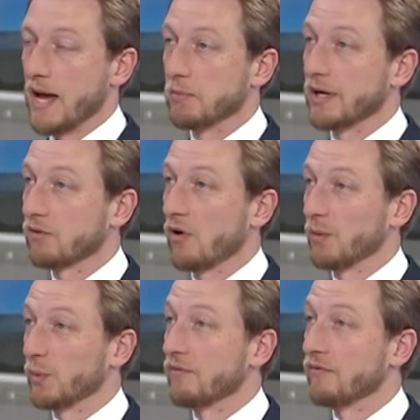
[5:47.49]
And Monique
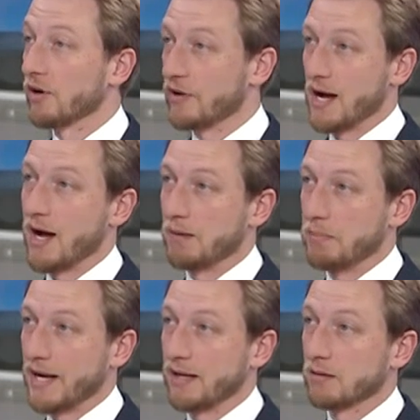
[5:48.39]
Ryan went very hard
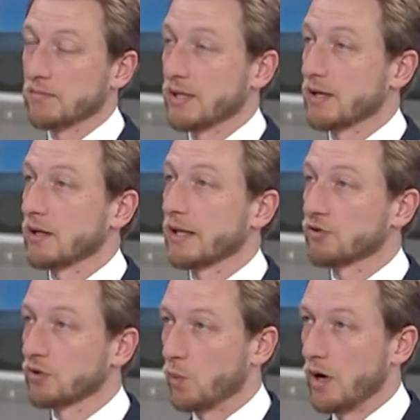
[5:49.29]
backing them, sent an
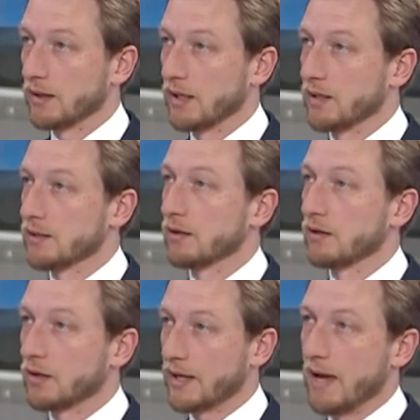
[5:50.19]
electorate-wide letter, did a
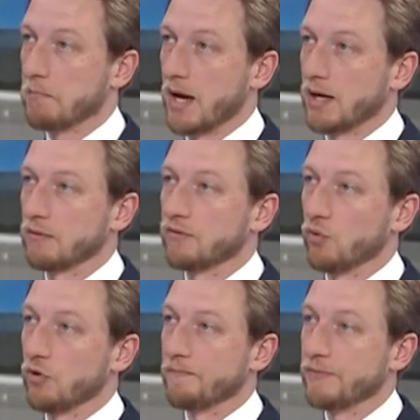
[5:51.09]
lot of campaigning
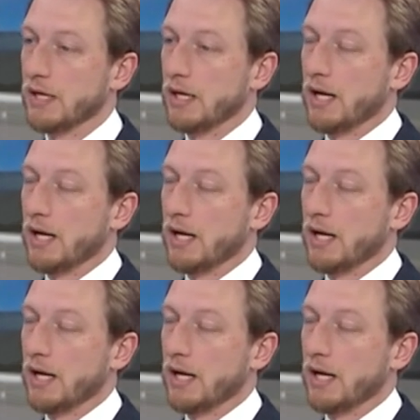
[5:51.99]
for them.